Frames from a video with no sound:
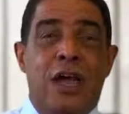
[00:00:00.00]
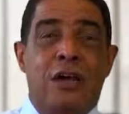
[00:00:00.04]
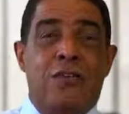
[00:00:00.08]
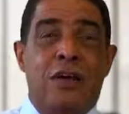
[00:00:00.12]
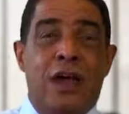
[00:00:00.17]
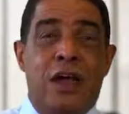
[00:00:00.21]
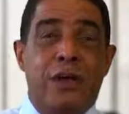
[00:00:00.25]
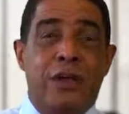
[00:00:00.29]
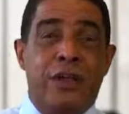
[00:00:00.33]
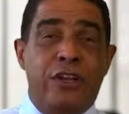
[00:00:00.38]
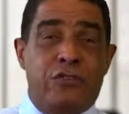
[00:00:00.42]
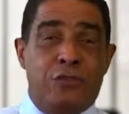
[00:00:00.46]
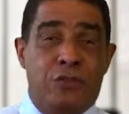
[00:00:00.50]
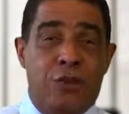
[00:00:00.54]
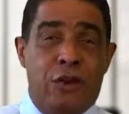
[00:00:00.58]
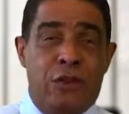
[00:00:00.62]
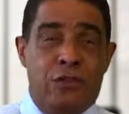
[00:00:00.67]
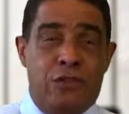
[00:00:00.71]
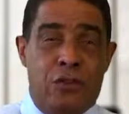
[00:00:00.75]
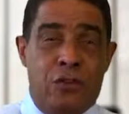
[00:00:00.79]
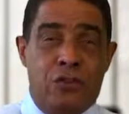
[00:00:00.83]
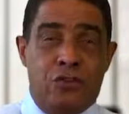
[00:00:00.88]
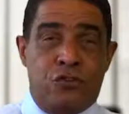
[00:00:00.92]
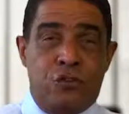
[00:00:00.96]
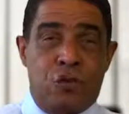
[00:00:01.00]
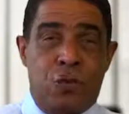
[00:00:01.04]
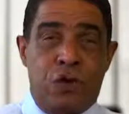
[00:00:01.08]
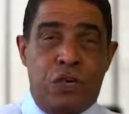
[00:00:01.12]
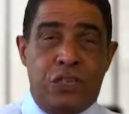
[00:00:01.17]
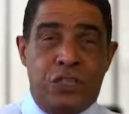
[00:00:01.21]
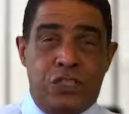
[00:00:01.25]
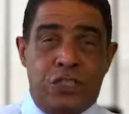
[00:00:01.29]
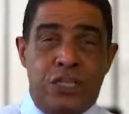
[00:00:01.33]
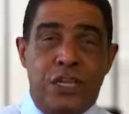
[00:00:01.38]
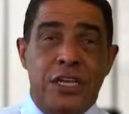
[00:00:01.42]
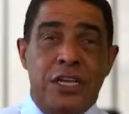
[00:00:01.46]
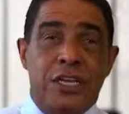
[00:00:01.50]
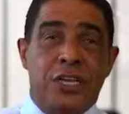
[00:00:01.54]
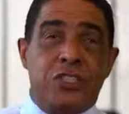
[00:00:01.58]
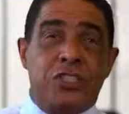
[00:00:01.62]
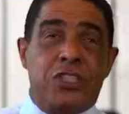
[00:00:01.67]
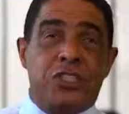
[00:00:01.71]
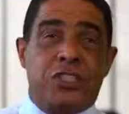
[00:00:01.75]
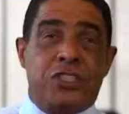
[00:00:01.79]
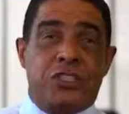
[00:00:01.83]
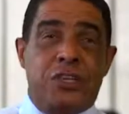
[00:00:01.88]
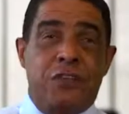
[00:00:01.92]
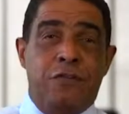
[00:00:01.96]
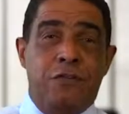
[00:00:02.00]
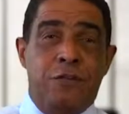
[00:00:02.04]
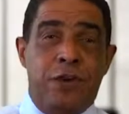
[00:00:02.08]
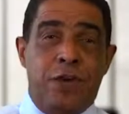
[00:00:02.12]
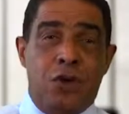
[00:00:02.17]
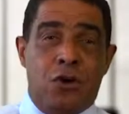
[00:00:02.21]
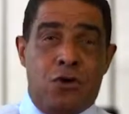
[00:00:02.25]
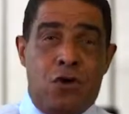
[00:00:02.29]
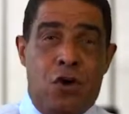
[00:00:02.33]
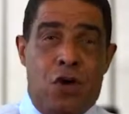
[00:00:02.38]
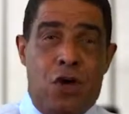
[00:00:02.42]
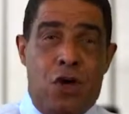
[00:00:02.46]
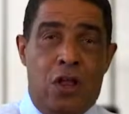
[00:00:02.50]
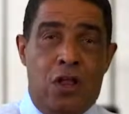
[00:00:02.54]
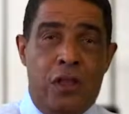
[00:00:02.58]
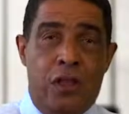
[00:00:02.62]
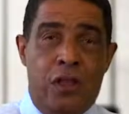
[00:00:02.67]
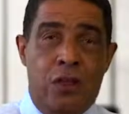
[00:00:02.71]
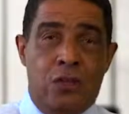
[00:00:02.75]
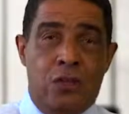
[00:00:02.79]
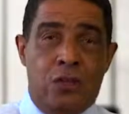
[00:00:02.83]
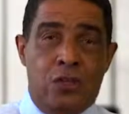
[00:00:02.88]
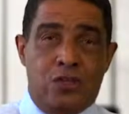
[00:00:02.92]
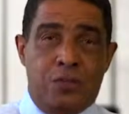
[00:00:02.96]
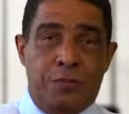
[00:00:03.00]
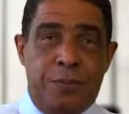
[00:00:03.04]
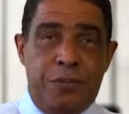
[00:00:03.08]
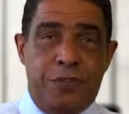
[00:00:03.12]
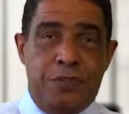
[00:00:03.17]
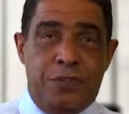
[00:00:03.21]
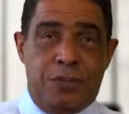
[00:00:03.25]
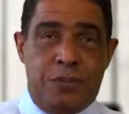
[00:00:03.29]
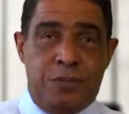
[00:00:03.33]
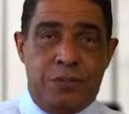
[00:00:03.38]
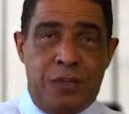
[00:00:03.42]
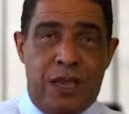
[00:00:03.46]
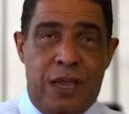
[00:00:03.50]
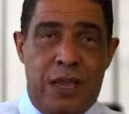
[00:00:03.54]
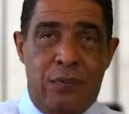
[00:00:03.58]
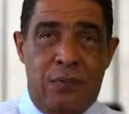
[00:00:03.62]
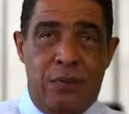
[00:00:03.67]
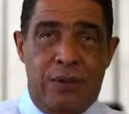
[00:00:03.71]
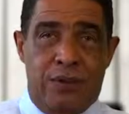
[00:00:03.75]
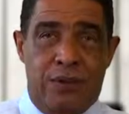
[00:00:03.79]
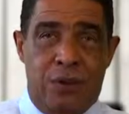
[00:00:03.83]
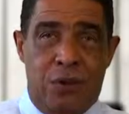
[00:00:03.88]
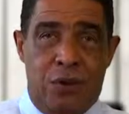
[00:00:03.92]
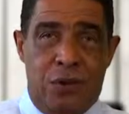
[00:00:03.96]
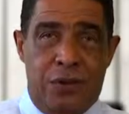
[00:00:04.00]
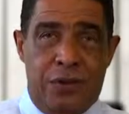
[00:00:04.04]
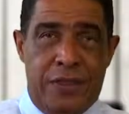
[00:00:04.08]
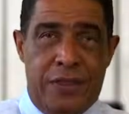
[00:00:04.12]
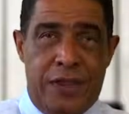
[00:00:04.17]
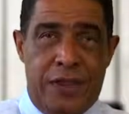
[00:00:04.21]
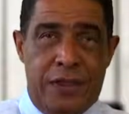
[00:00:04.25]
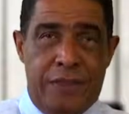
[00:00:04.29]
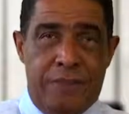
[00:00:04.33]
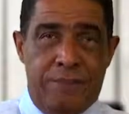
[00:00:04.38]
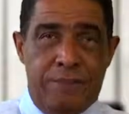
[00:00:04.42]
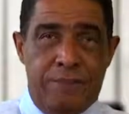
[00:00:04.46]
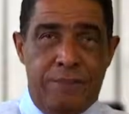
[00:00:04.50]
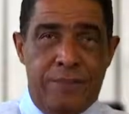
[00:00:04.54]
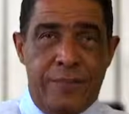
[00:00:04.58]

of how each one of those works, just give me a call and we'll spend some time with you on that.